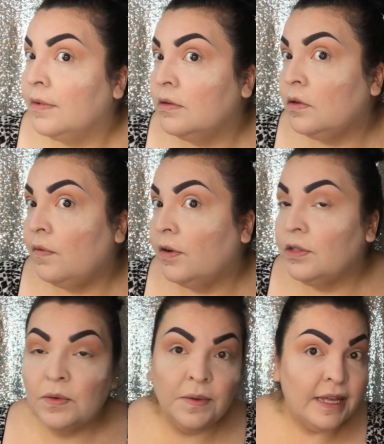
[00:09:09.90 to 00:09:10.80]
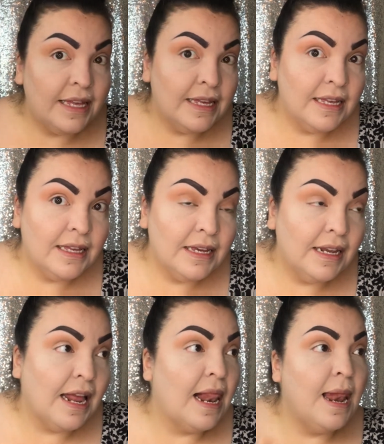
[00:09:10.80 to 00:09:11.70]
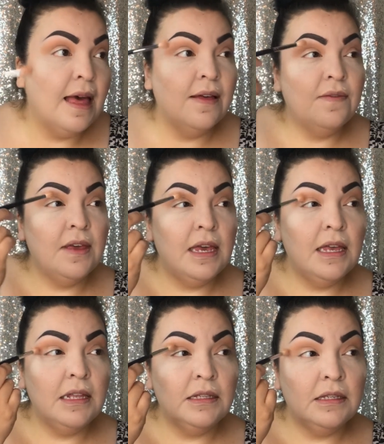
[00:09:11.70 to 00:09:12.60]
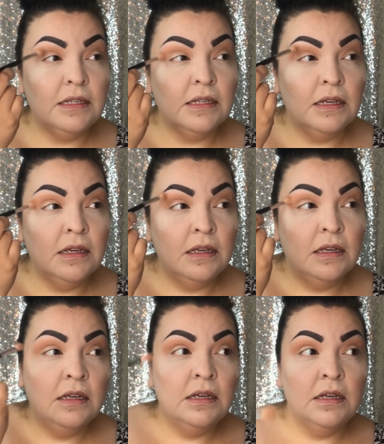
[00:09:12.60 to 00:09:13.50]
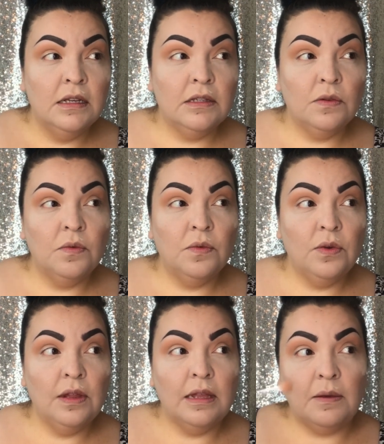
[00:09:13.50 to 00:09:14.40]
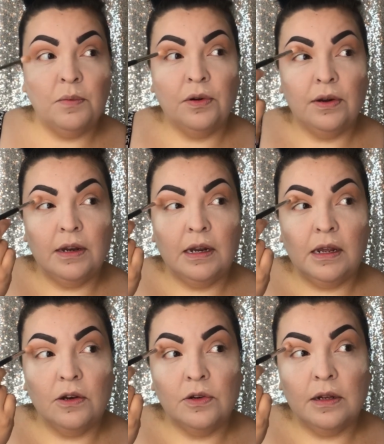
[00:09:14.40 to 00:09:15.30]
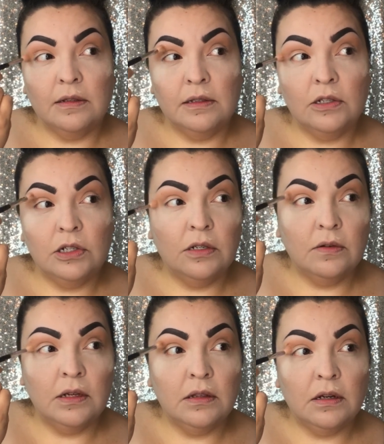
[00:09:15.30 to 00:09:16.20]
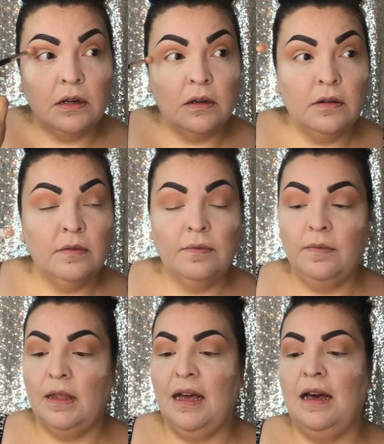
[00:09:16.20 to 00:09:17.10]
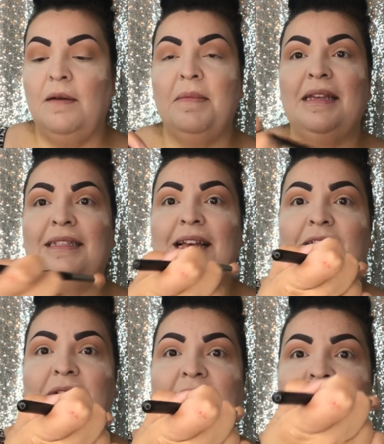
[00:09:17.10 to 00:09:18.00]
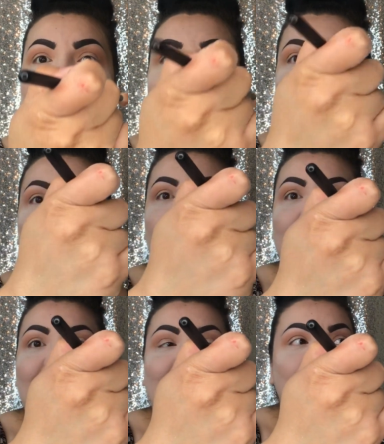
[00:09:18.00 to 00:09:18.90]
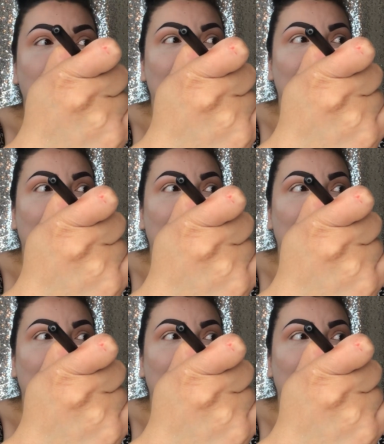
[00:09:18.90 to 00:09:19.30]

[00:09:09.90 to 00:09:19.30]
So far so good, I love it. It's a really pretty transition right there. I cut myself, guys, trying to set up my